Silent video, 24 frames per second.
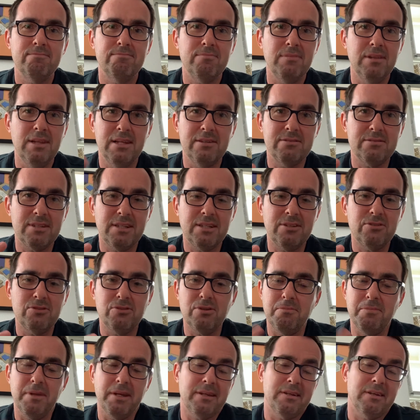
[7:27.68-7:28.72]
Listening to
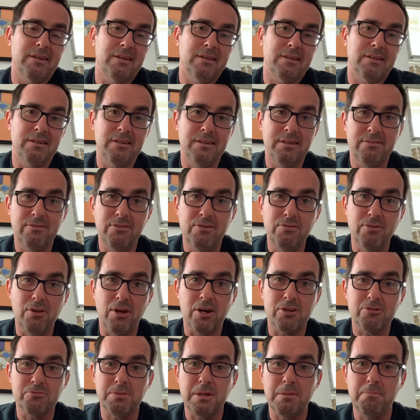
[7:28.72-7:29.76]
them, like, you've
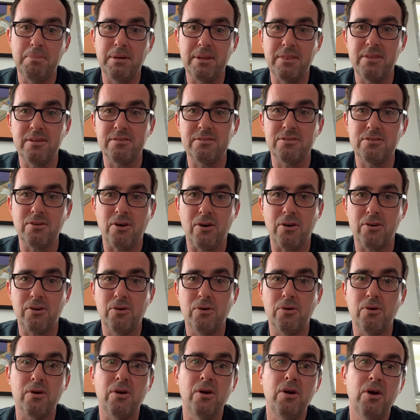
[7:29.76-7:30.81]
lost me. But this is
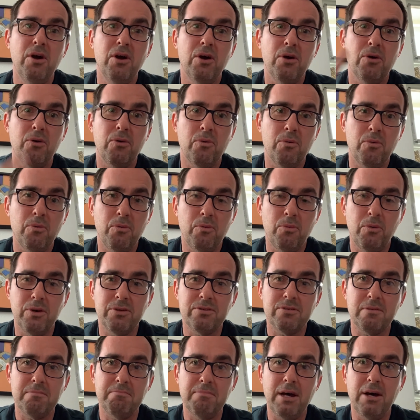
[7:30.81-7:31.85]
hardcore with
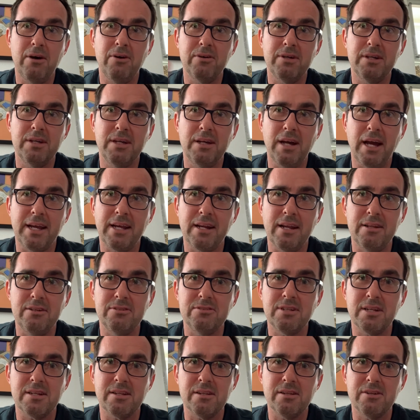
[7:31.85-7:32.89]
some melody. I can
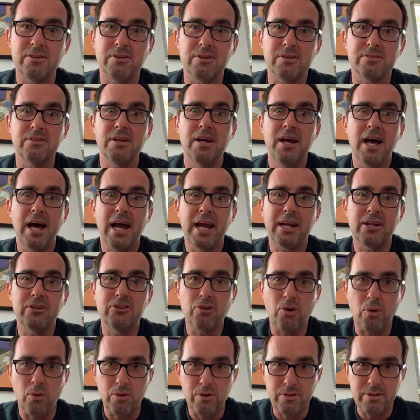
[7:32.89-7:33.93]
understand the lyrics. I can
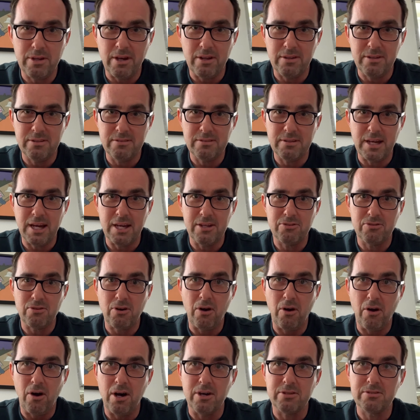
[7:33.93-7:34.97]
totally tell these guys are
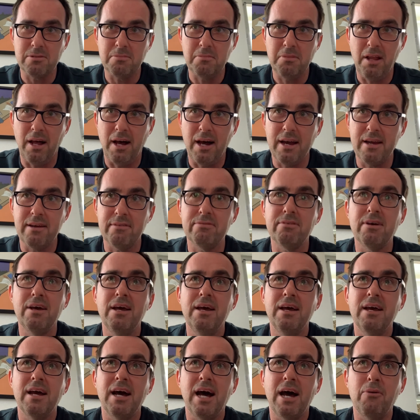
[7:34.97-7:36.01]
awesome live.
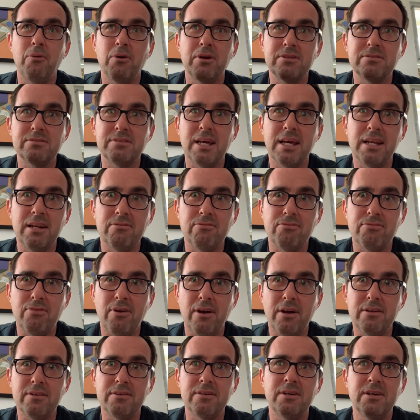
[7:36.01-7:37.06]
I want to stand up
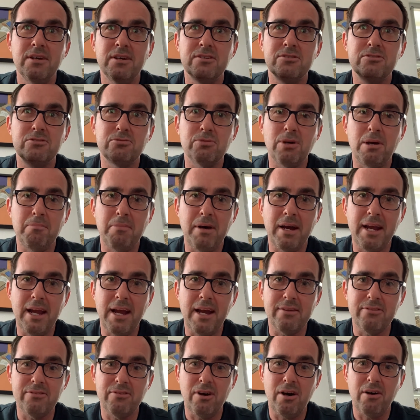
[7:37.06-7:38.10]
front, sweat my
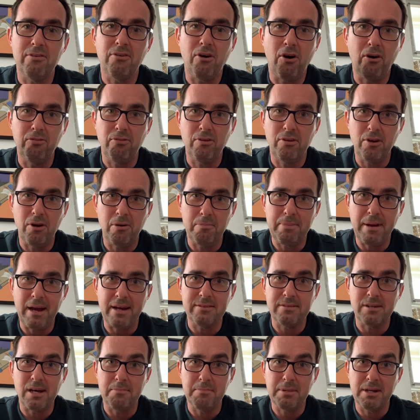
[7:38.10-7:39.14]
ass off, hopefully don't
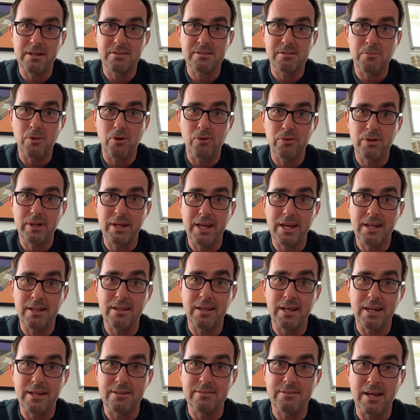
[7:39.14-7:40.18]
pass out because I'm old again,
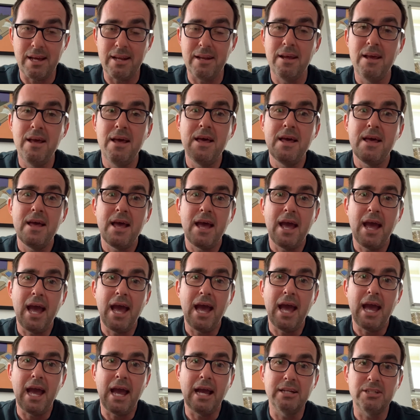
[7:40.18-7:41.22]
like I said,
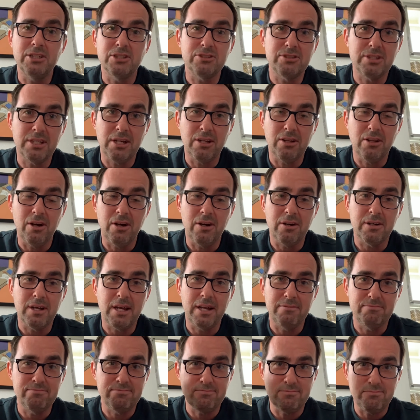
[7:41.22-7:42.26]
and just sing along
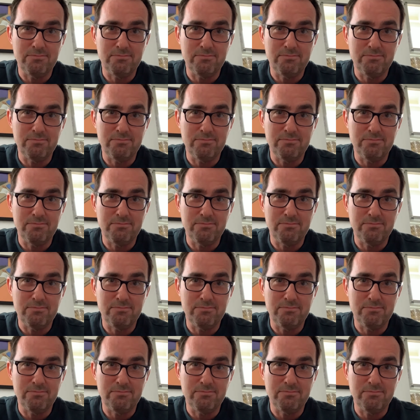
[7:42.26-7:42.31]
and,